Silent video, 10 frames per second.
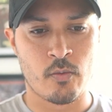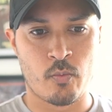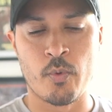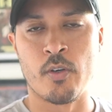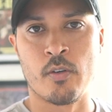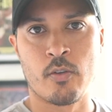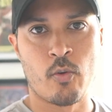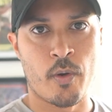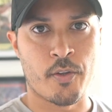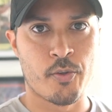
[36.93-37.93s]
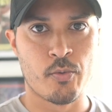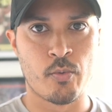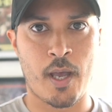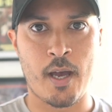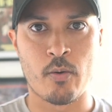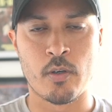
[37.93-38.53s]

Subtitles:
we're going through our